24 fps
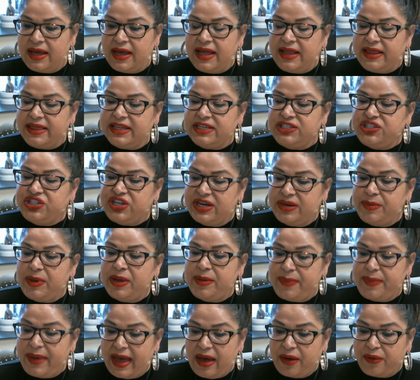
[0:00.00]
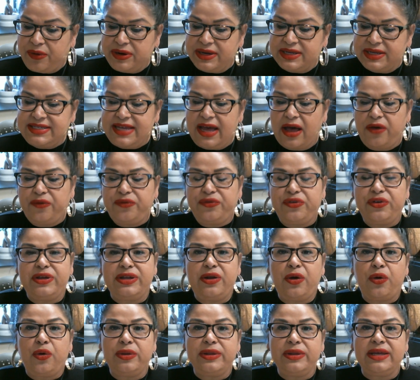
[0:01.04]
Legitimate power is helpful in
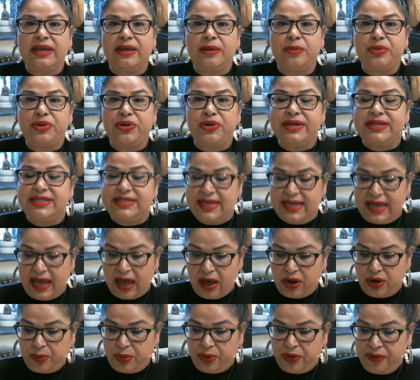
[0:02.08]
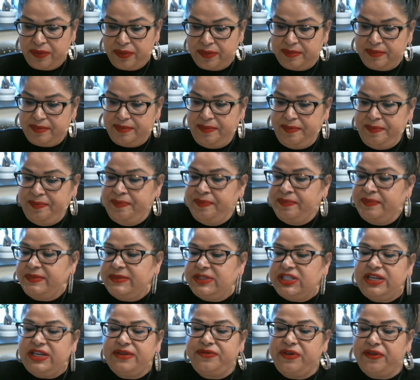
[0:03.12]
holding employees accountable
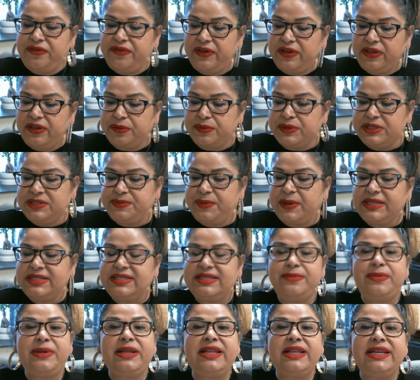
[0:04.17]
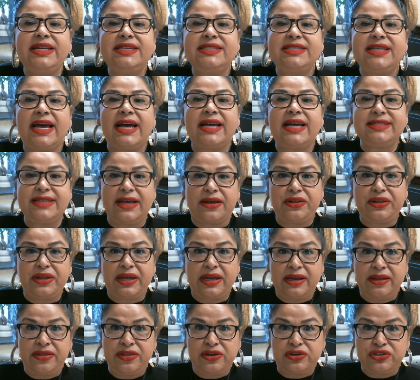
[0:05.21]
to fulfill their responsibilities as
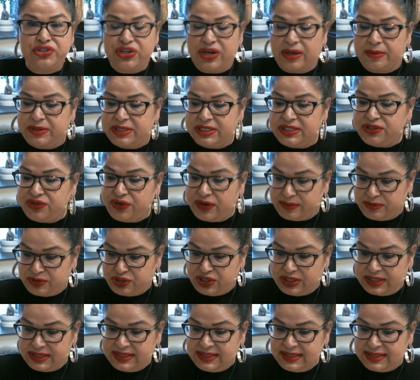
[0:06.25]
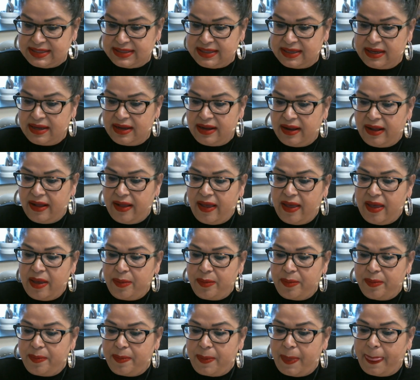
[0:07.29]
outlined in their job descriptions.
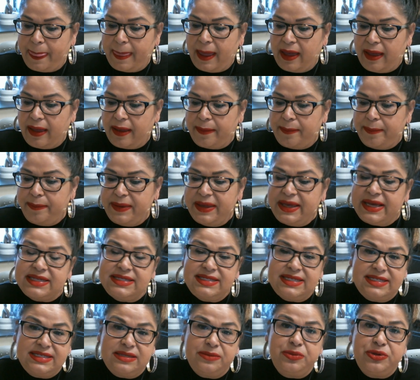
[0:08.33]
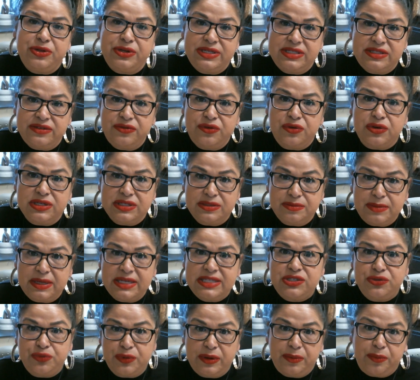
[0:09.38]
Because these employees, of course,
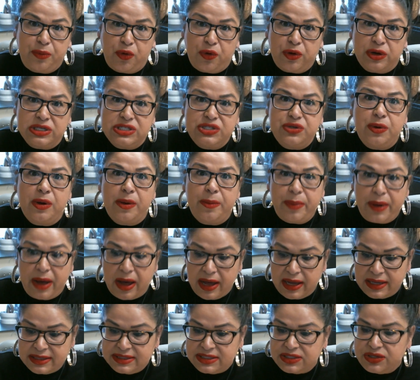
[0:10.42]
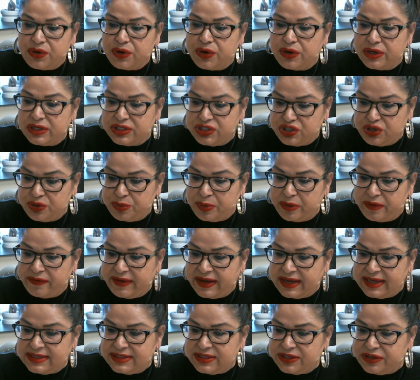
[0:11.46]
must report to a boss or a
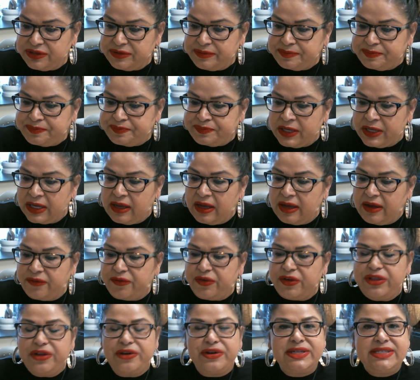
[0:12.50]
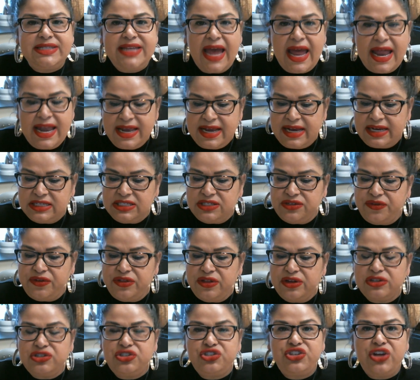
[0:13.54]
supervisor for their attendance, for
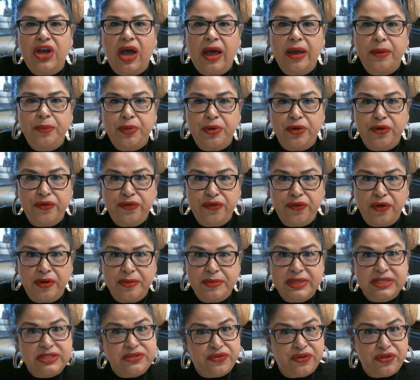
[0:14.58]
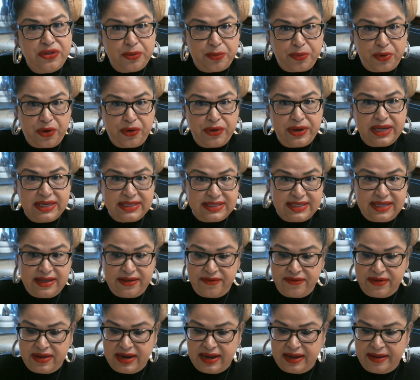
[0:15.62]
their job performance, for their
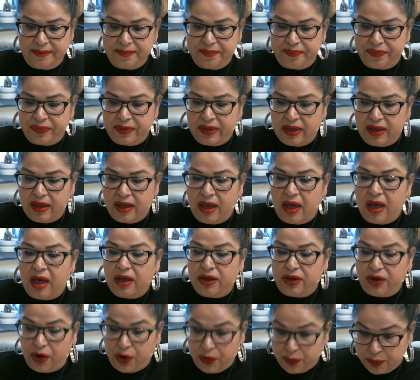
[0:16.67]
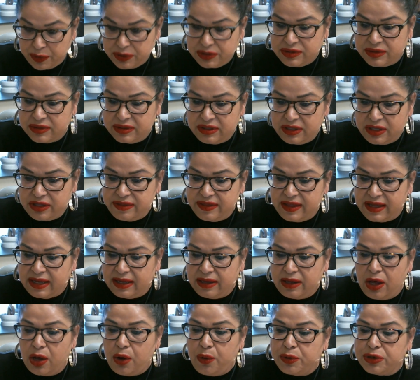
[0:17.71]
productivity. The
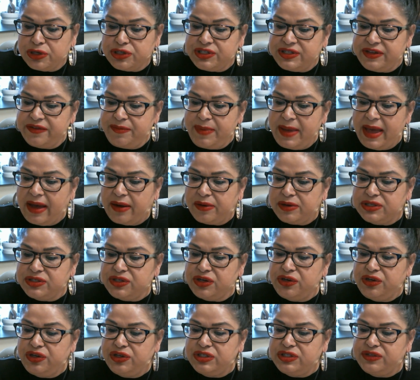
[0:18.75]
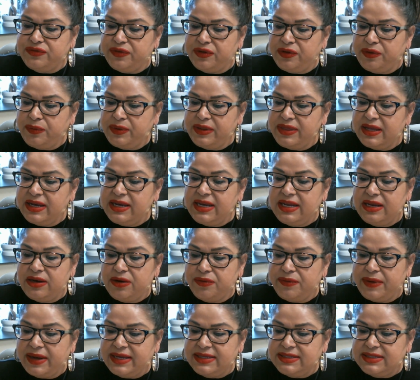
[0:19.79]
coercive powers are useful when the need
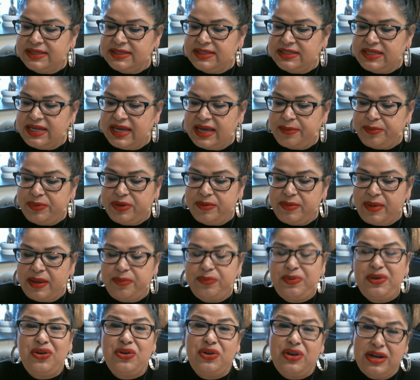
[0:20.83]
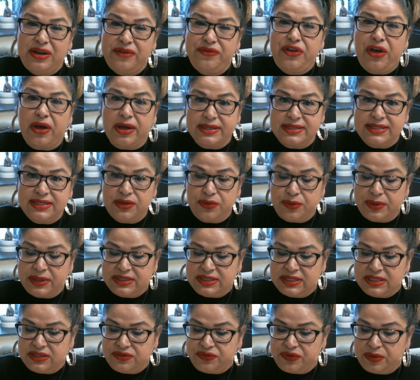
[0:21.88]
arises to implement punitive
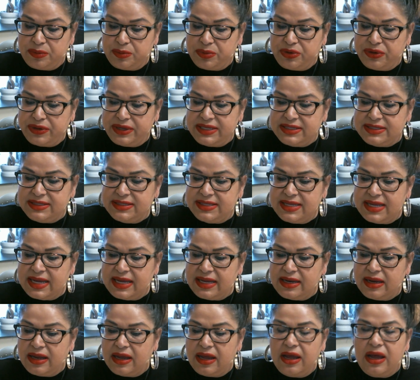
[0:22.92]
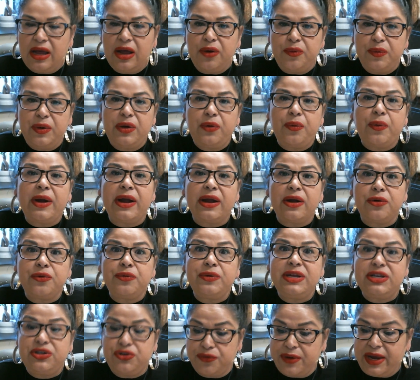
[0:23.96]
consequences for employees that require
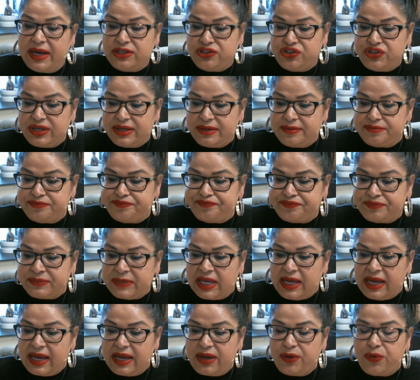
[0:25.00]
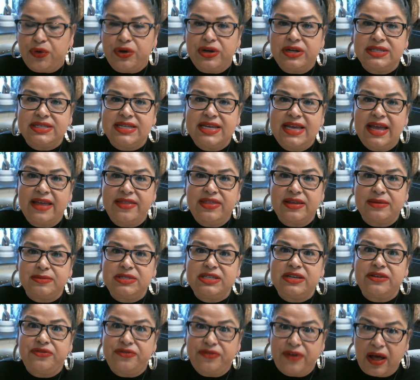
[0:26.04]
redirection in order to get them
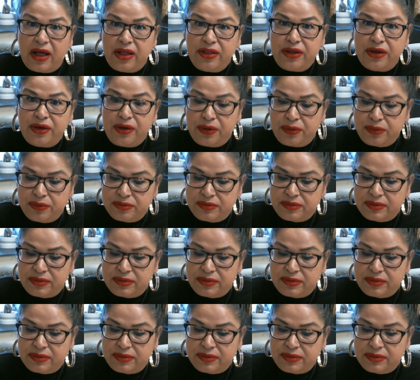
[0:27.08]
to follow